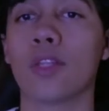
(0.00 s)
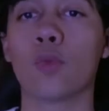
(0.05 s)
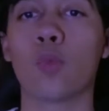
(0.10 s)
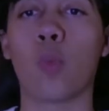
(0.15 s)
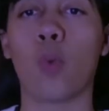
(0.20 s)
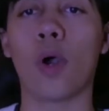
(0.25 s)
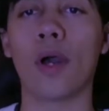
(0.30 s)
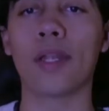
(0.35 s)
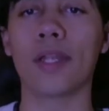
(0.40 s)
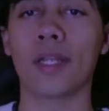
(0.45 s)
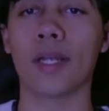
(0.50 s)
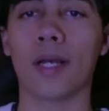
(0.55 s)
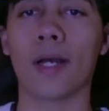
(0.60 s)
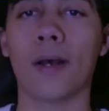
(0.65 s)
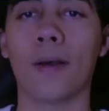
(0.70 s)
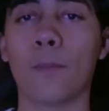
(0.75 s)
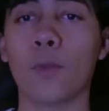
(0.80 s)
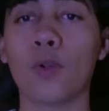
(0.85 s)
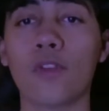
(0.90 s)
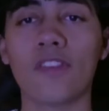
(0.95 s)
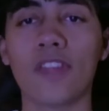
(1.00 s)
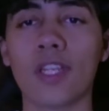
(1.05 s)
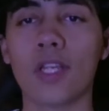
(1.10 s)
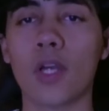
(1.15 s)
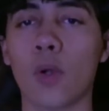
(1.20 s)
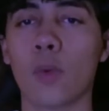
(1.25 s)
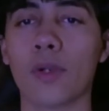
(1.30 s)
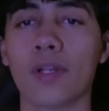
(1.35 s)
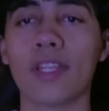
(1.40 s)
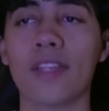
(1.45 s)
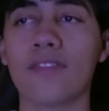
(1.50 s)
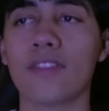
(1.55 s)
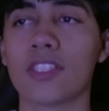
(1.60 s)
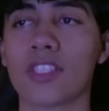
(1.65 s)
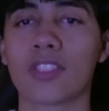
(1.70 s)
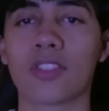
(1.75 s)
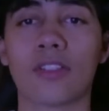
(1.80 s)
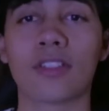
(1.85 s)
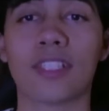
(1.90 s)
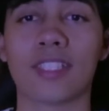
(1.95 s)
One moviegoer even
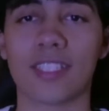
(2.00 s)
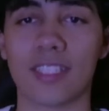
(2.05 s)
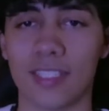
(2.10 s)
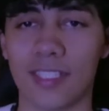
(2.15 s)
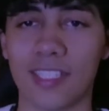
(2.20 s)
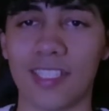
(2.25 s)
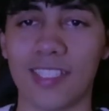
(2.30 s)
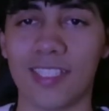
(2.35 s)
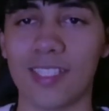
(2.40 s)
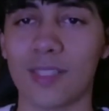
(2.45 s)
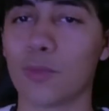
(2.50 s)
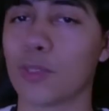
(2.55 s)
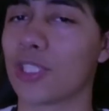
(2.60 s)
started sneezing,